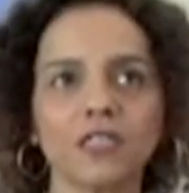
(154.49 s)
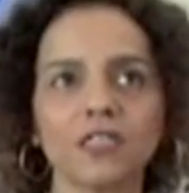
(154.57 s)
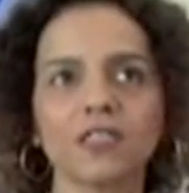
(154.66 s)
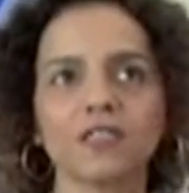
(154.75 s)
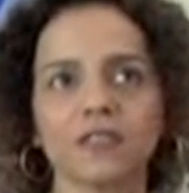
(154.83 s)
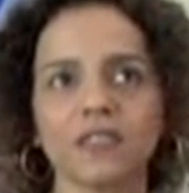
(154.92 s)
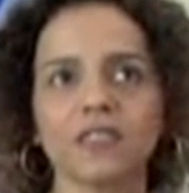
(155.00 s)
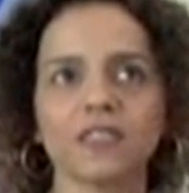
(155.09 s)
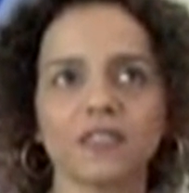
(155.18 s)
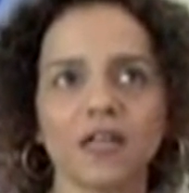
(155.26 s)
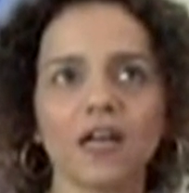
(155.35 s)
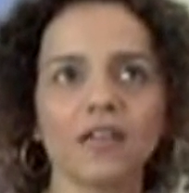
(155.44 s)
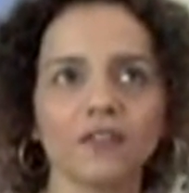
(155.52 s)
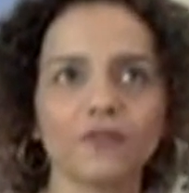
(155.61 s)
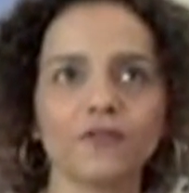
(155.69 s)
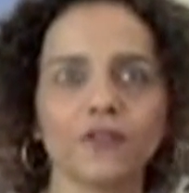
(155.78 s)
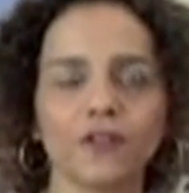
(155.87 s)
is kind
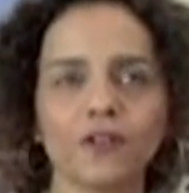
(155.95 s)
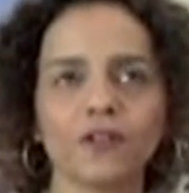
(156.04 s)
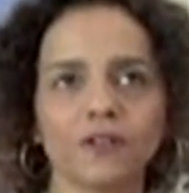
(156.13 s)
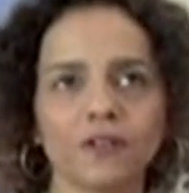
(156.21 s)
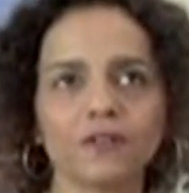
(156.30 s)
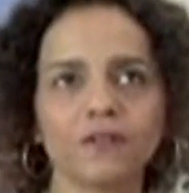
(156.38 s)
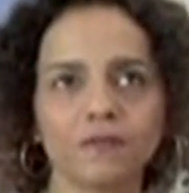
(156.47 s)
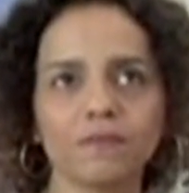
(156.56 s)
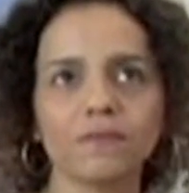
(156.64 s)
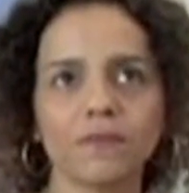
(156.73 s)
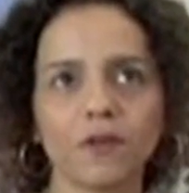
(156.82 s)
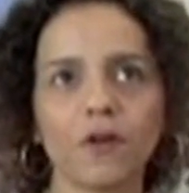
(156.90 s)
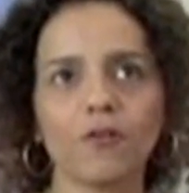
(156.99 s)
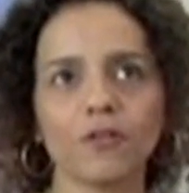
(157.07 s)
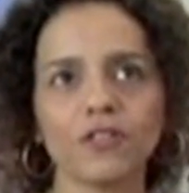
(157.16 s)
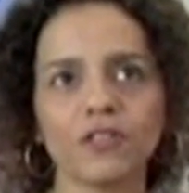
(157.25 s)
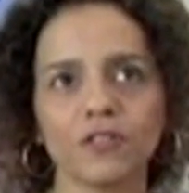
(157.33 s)
of
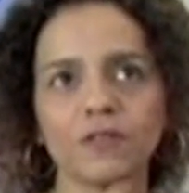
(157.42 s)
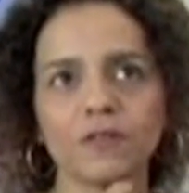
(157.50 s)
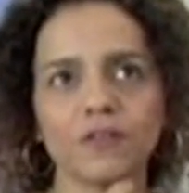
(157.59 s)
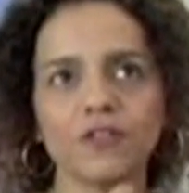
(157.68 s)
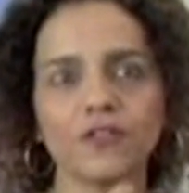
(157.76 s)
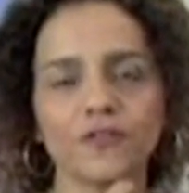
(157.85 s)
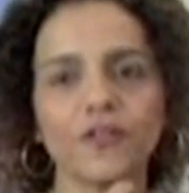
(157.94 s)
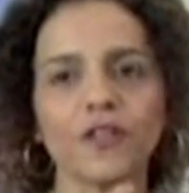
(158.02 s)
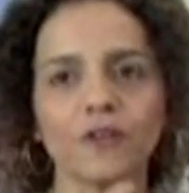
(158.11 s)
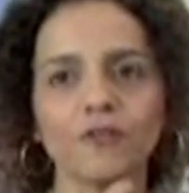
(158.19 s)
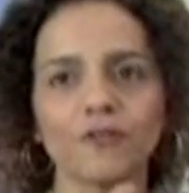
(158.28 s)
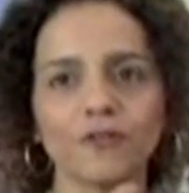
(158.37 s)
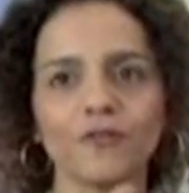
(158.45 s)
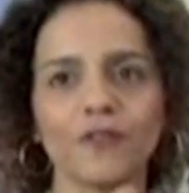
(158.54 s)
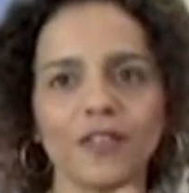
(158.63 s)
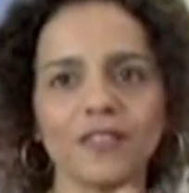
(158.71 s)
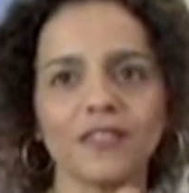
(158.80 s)
always difficult to
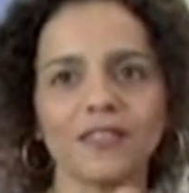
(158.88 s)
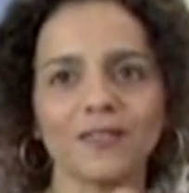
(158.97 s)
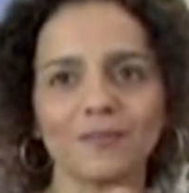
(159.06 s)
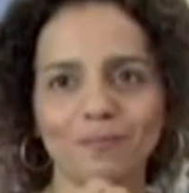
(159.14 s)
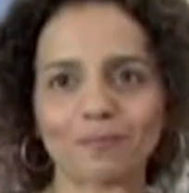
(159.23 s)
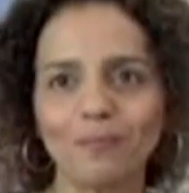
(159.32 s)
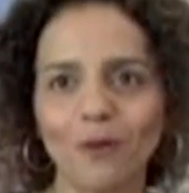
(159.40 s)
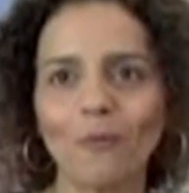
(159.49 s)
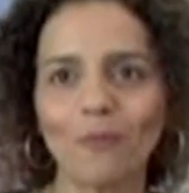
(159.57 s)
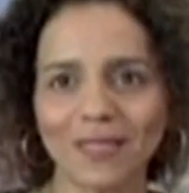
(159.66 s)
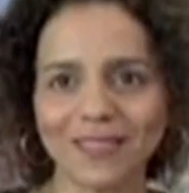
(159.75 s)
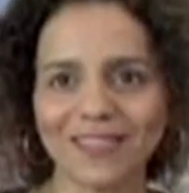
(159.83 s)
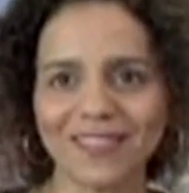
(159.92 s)
find this moment, you